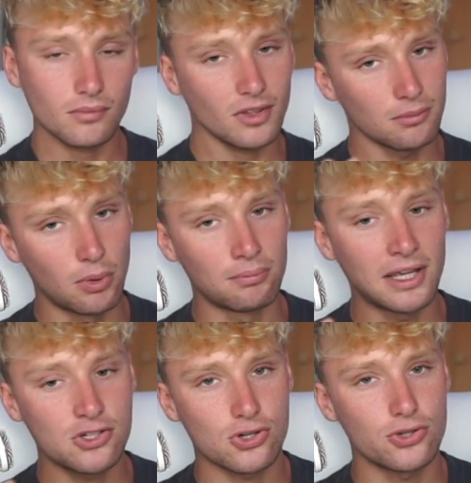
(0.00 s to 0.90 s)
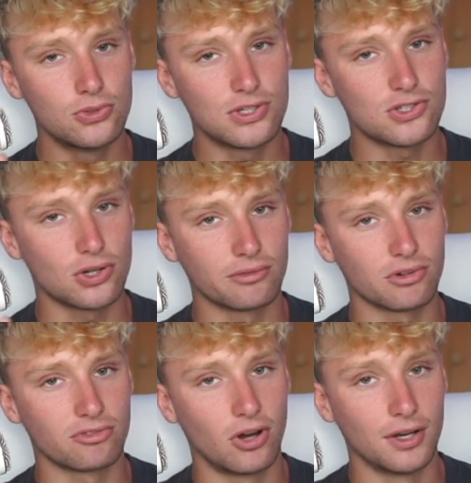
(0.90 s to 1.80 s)
but make sure you deserve your
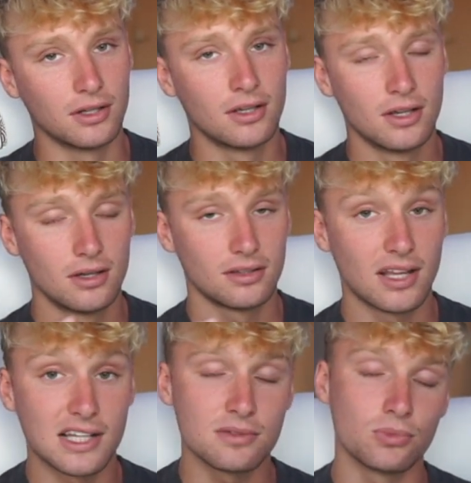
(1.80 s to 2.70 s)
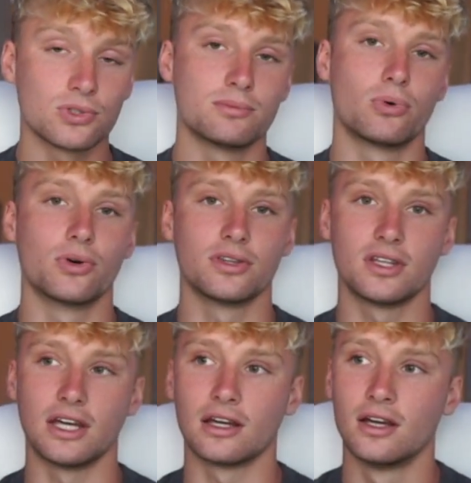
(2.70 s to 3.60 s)
fun. And that's the most important thing.